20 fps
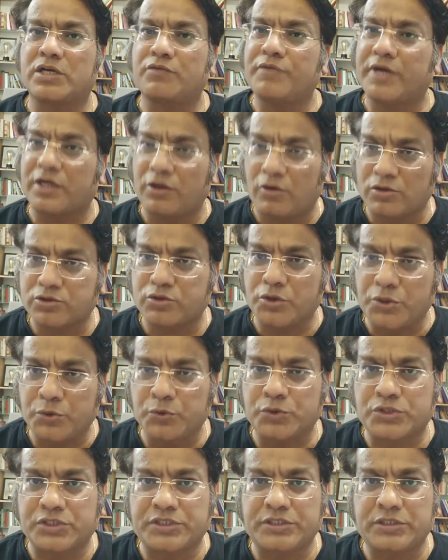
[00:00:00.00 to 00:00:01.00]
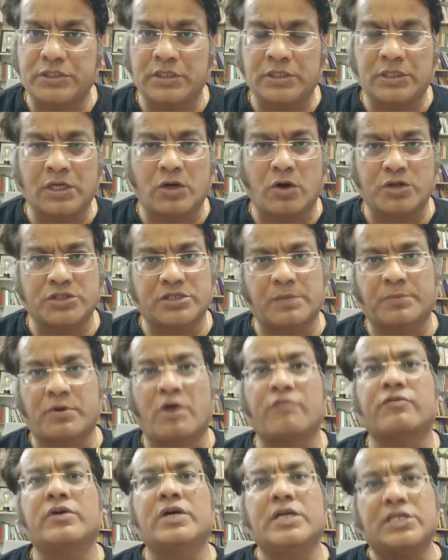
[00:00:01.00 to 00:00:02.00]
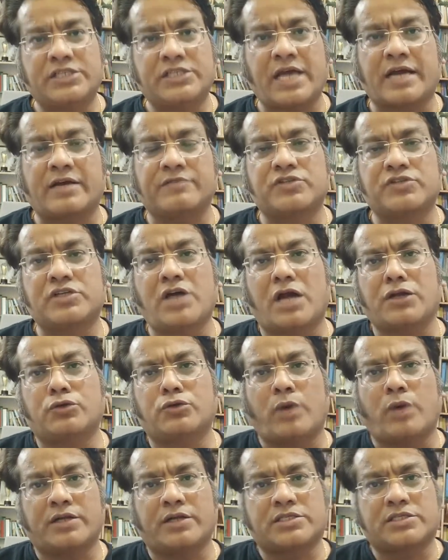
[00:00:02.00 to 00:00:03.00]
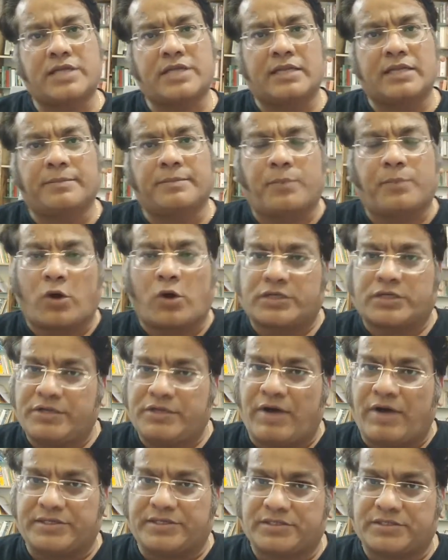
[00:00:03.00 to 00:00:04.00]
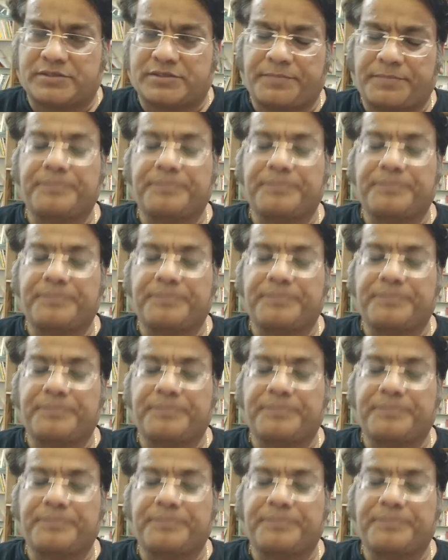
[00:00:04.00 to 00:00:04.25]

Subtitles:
we can also use the concept of Chekhov's gun to understand the plot device.